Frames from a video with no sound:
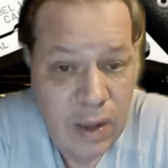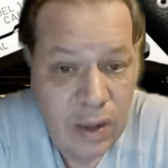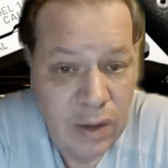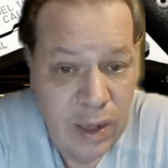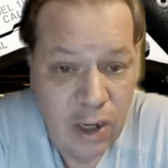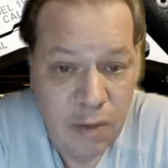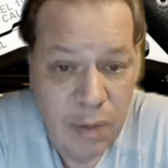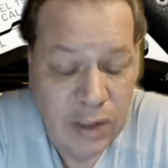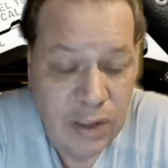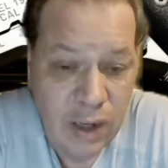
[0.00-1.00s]
then you're
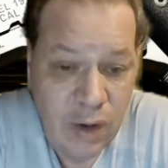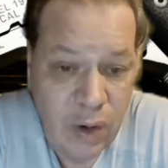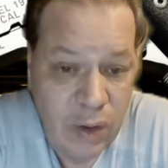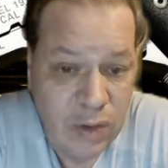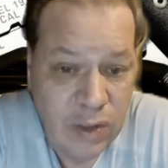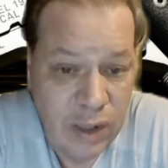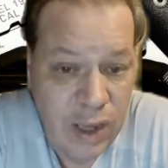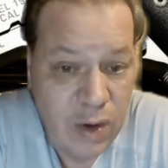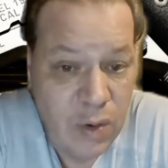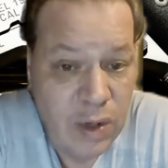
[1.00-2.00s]
basically going out there saying, yeah,
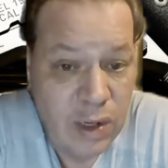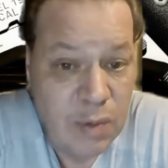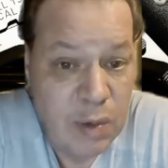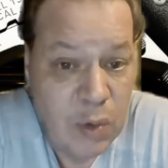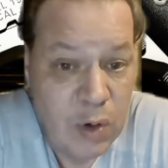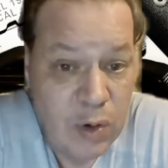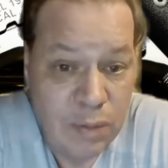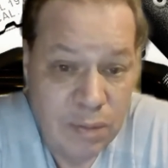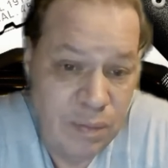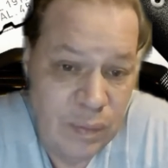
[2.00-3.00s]
go ahead and commit murder.
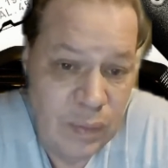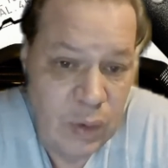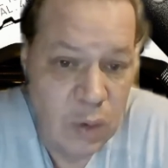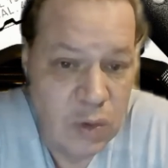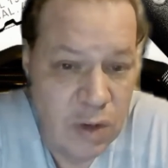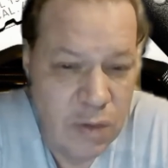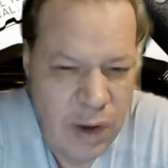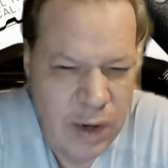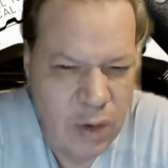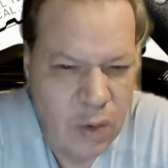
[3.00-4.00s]
No one's going to
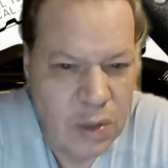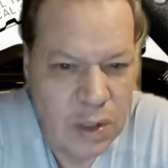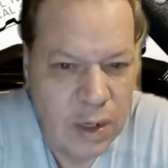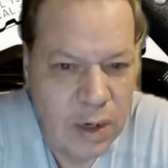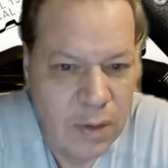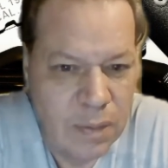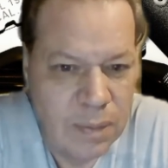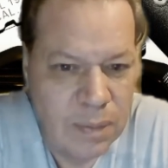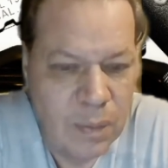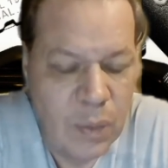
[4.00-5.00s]
find out. No one's going to care.
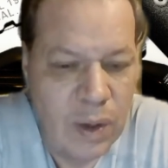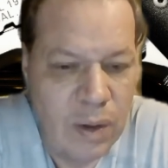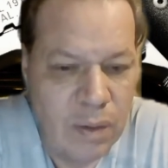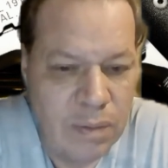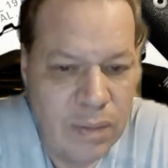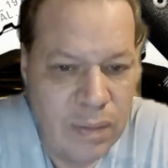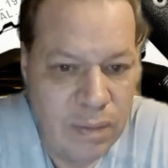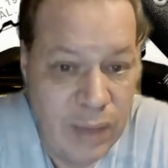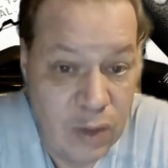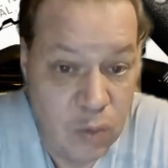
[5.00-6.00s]
Well,
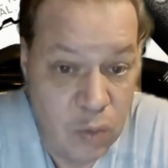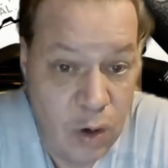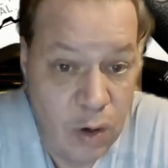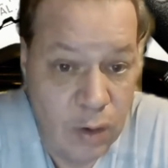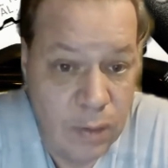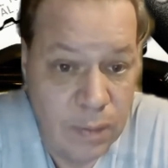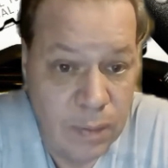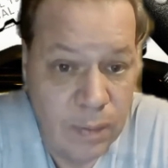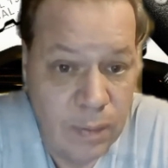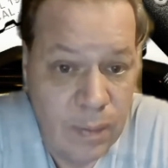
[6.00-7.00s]
that's wrong.
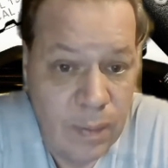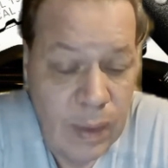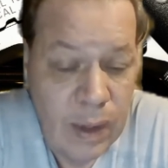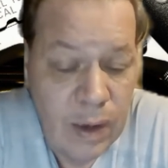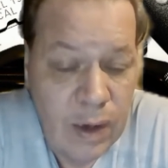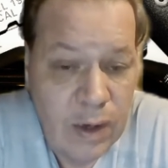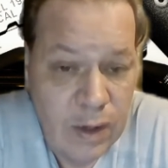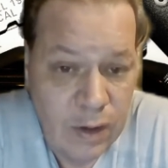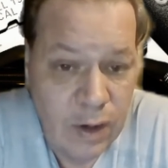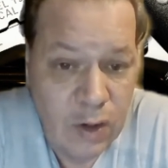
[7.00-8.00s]

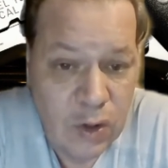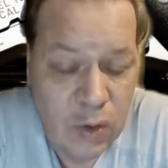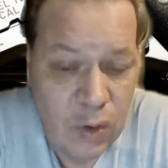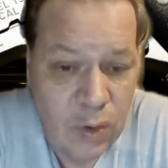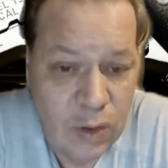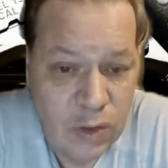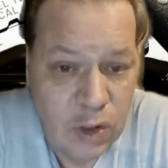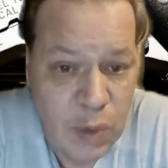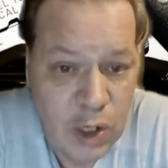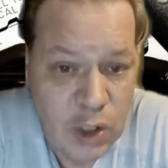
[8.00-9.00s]
Gun control is
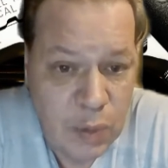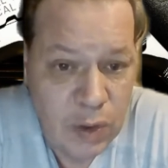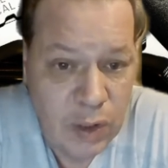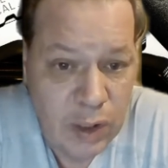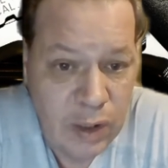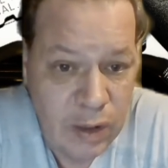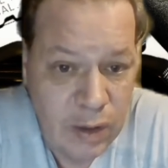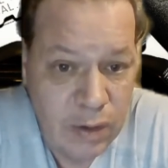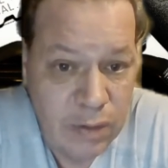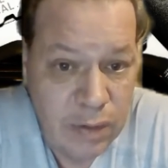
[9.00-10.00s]
responsibility
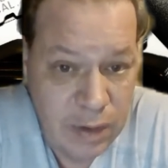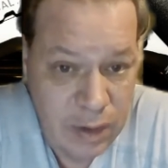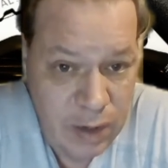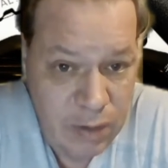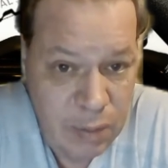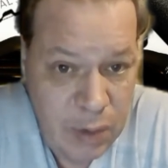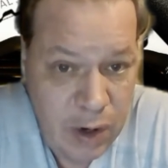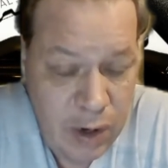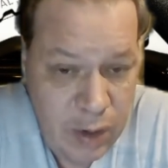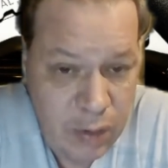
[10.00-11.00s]
of every
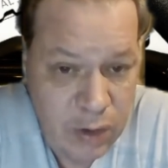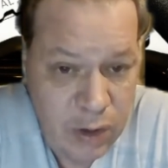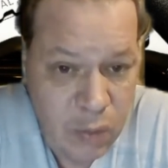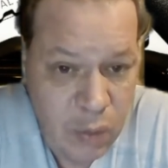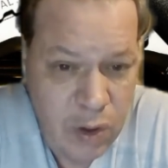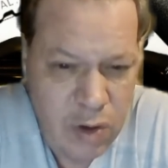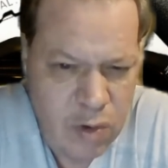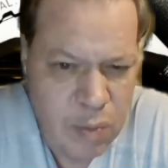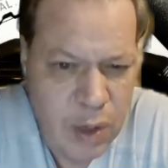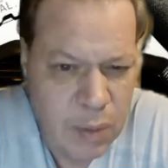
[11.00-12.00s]
American out there, whether you're
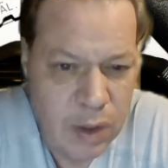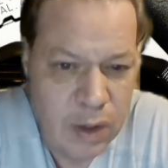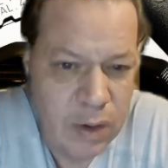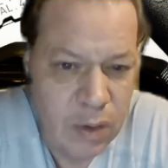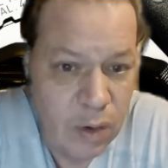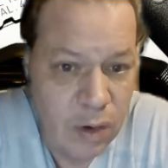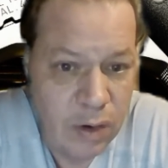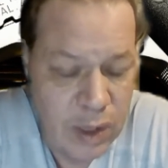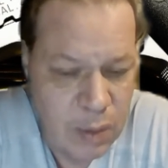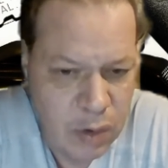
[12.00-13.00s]
Republican or you're
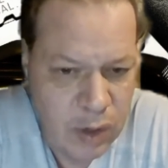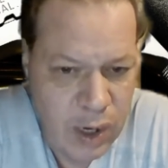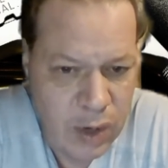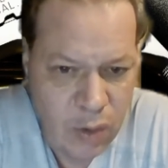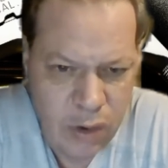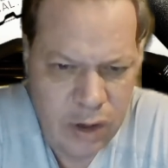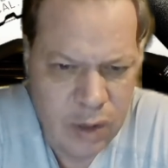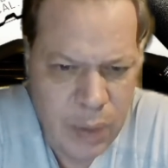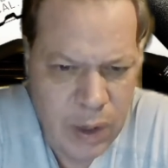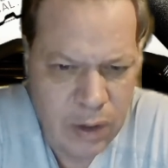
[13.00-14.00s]
Democrat or you're
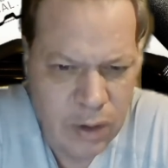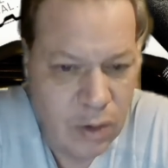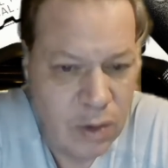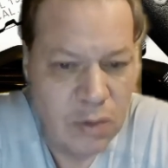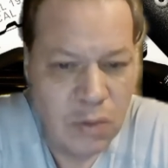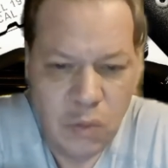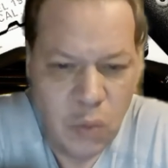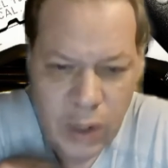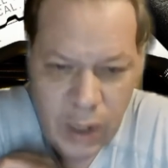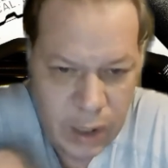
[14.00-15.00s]
independent or
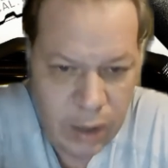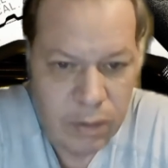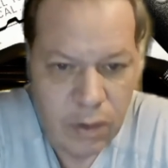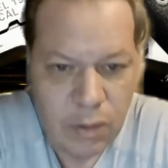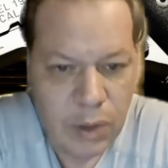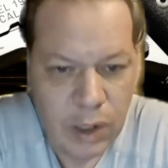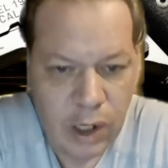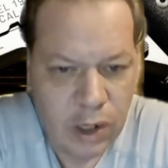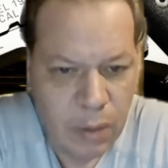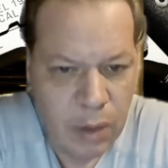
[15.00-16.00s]
whatever political
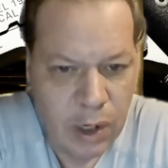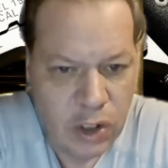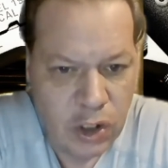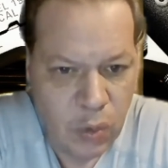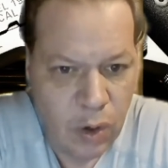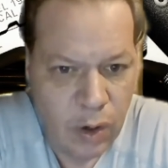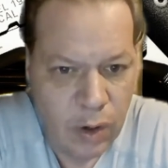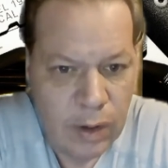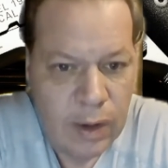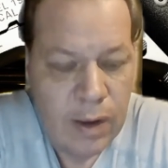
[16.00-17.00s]
denomination you are.
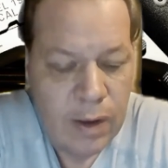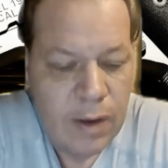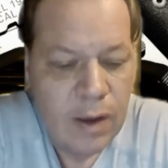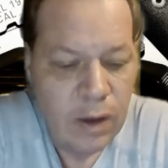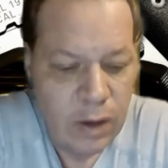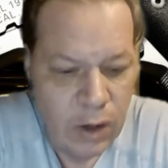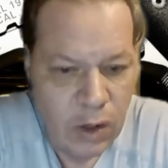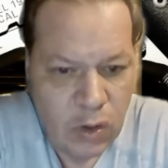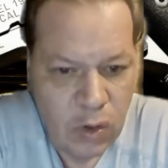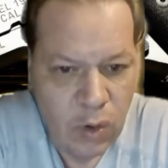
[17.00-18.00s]
Gun
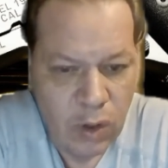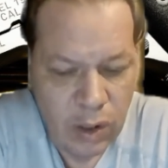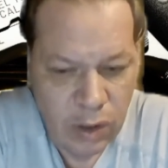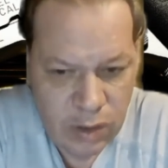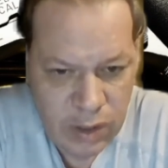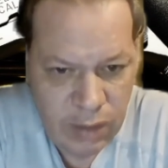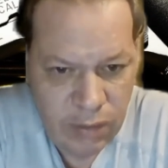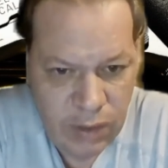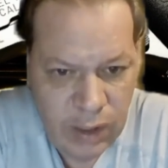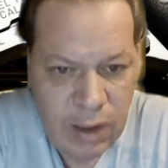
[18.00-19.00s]
control, gun
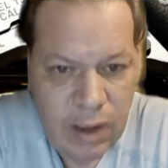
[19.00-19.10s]
safety